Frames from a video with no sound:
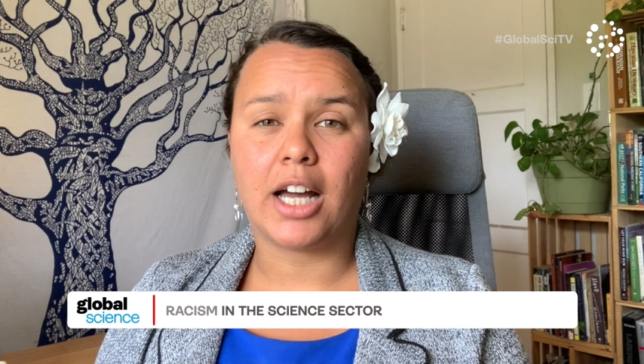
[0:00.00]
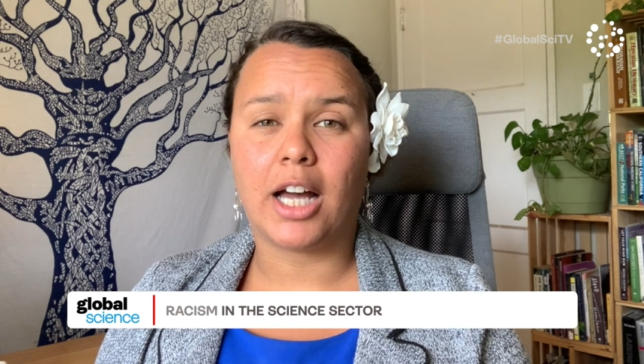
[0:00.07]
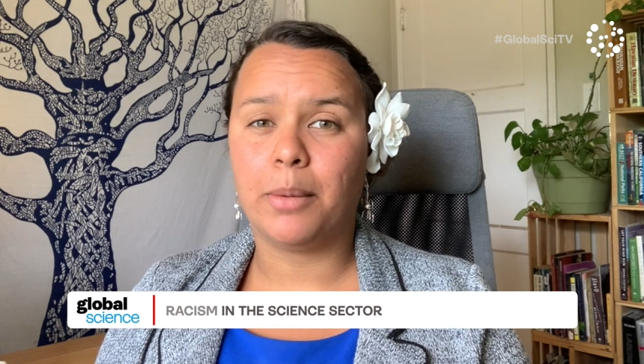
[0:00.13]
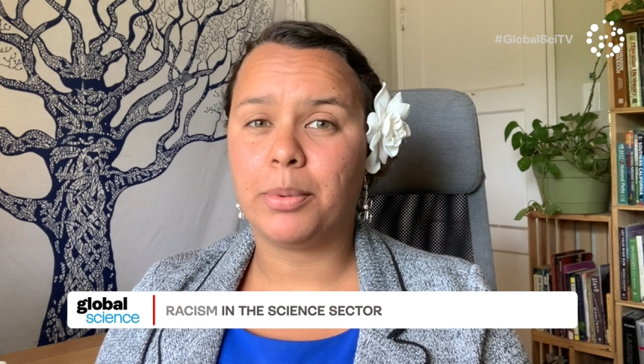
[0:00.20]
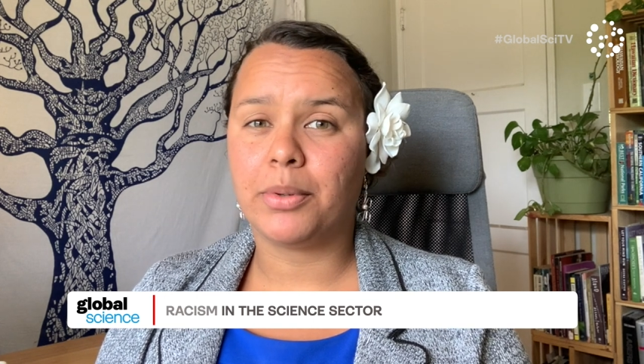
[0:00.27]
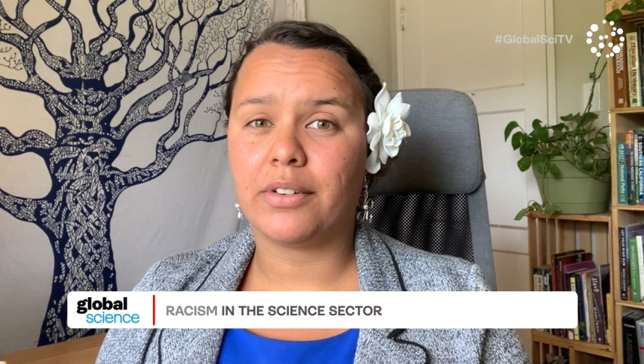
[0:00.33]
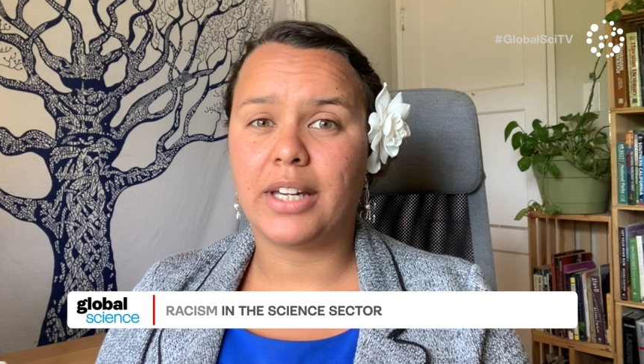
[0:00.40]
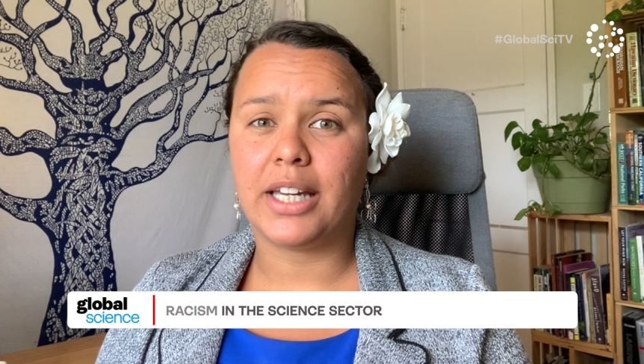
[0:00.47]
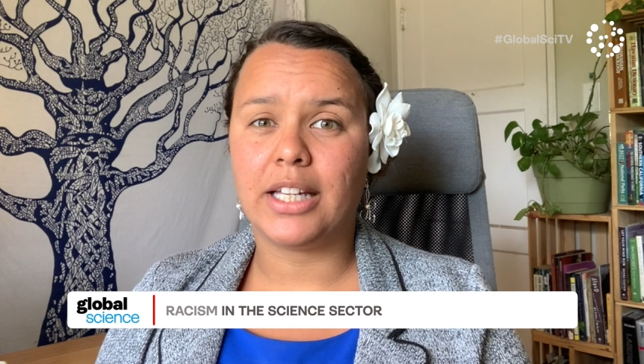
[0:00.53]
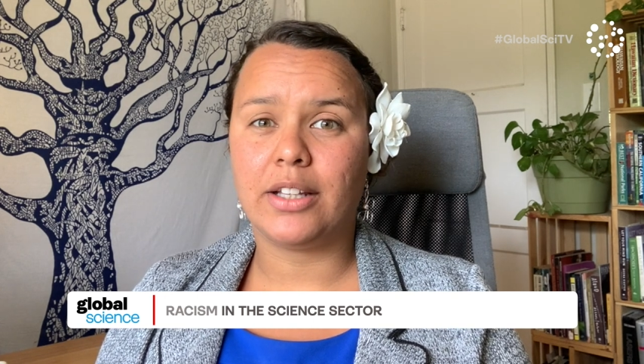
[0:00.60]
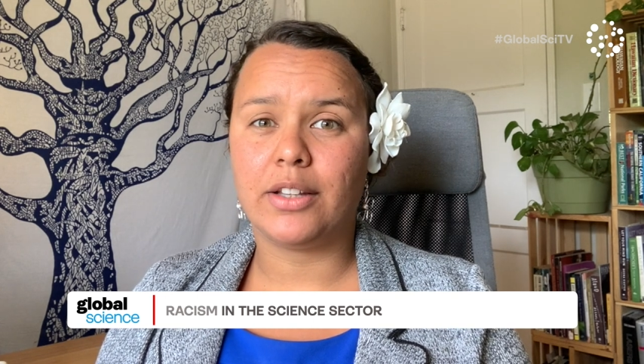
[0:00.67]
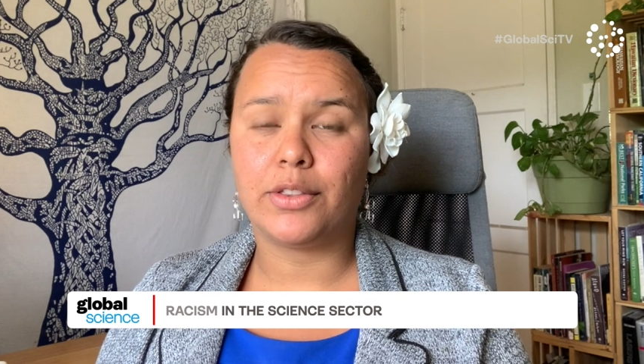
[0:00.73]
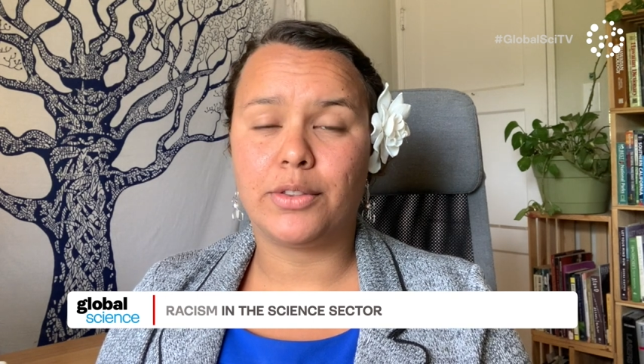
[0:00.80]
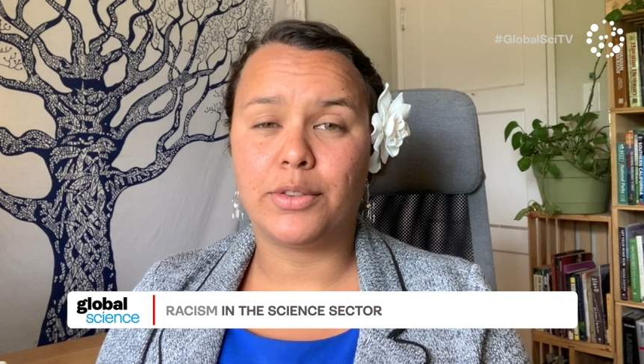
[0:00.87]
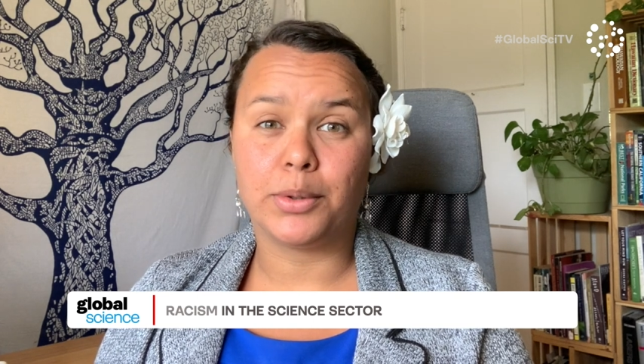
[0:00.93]

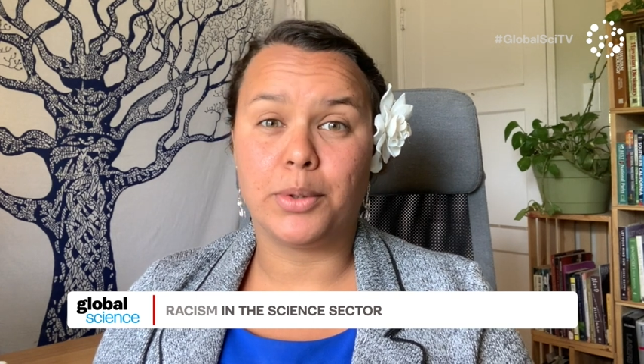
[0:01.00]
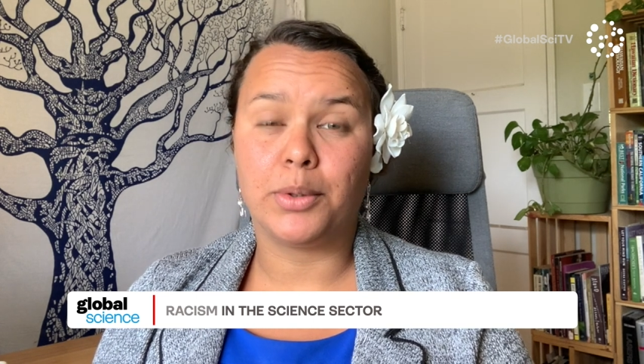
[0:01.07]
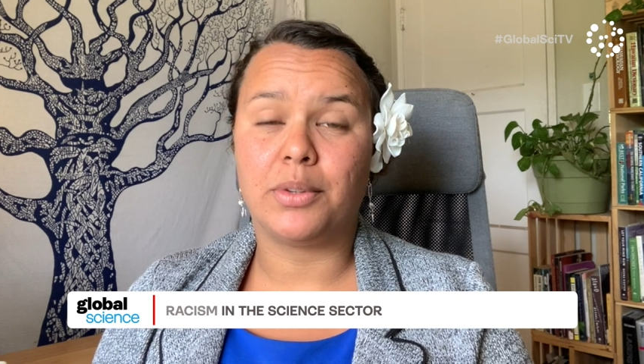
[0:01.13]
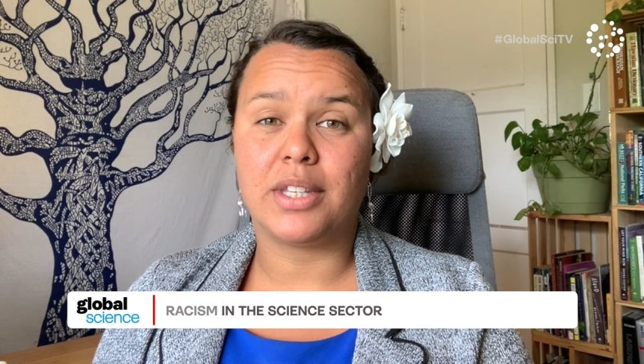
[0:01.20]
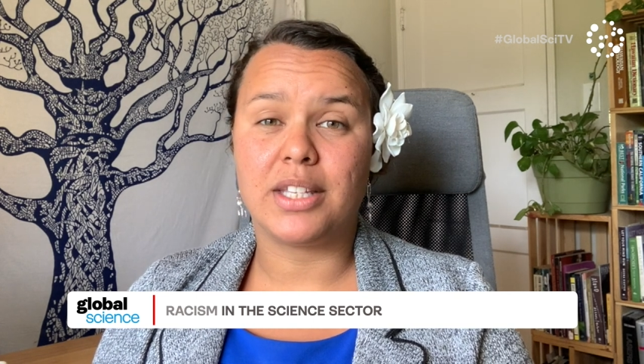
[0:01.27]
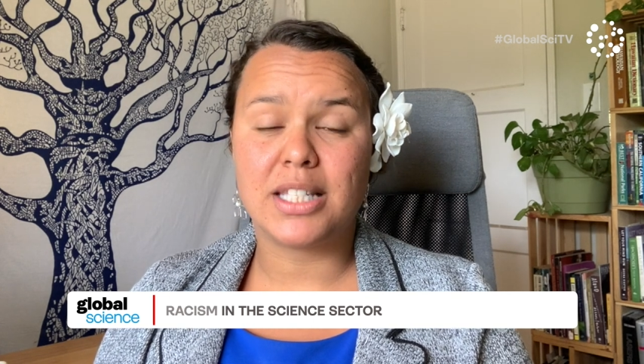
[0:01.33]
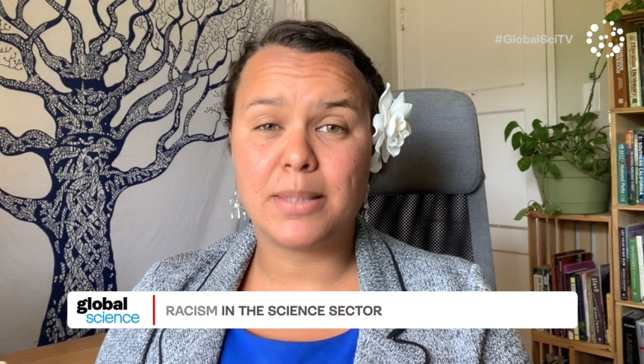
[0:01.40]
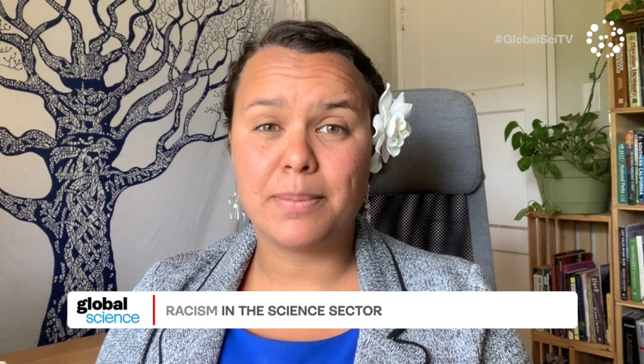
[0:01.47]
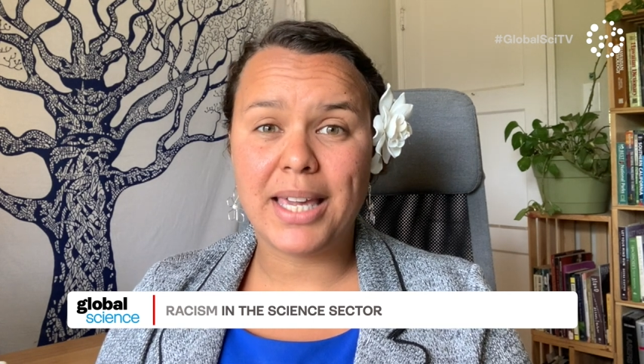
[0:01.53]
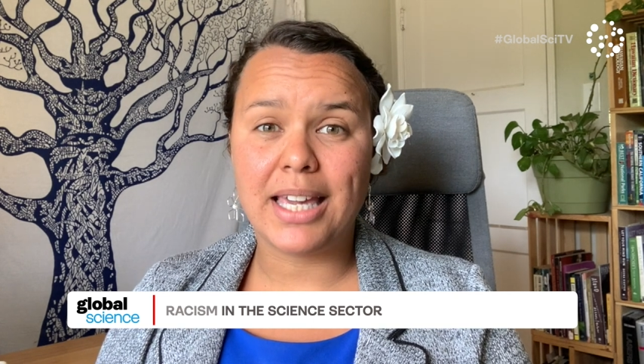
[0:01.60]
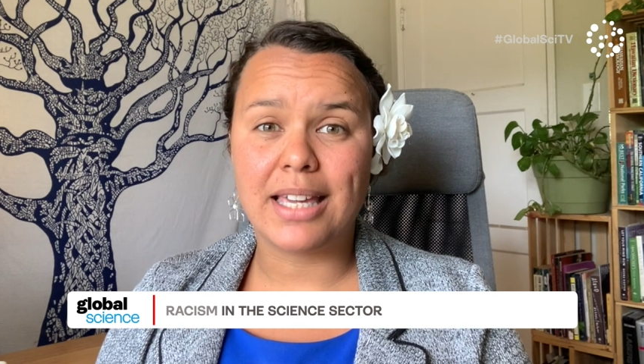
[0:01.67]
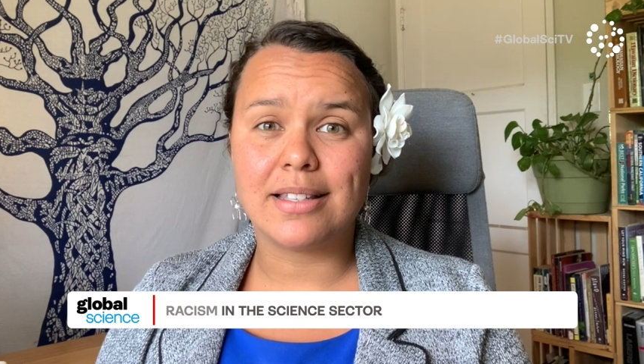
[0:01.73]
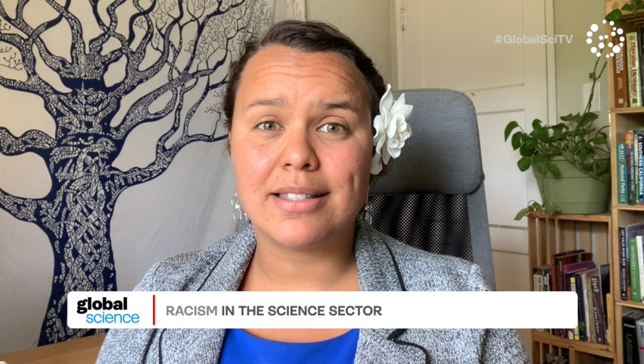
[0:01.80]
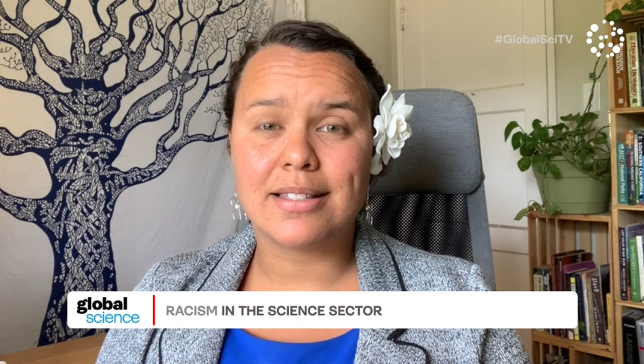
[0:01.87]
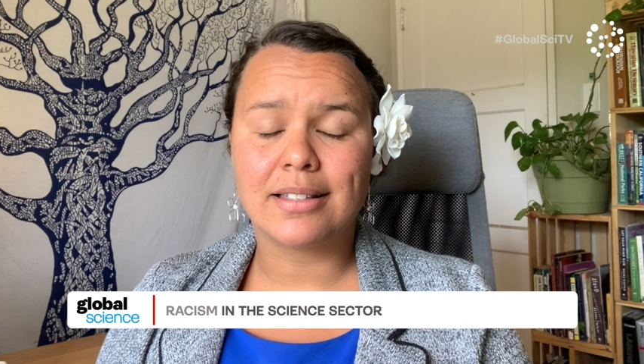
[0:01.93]
operate through this
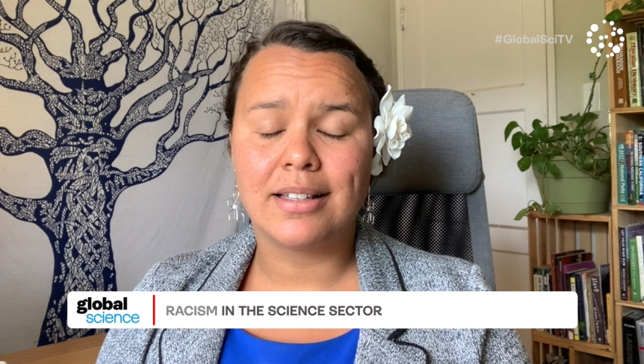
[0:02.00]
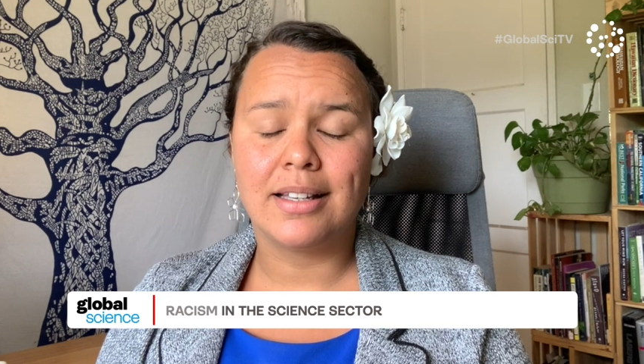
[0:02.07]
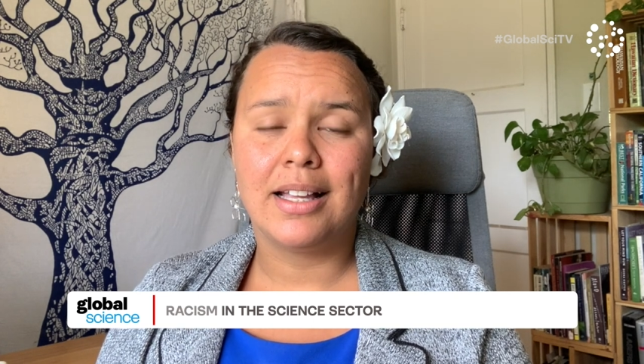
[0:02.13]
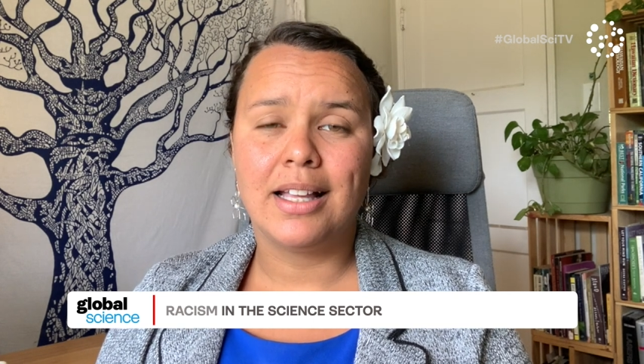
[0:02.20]
space?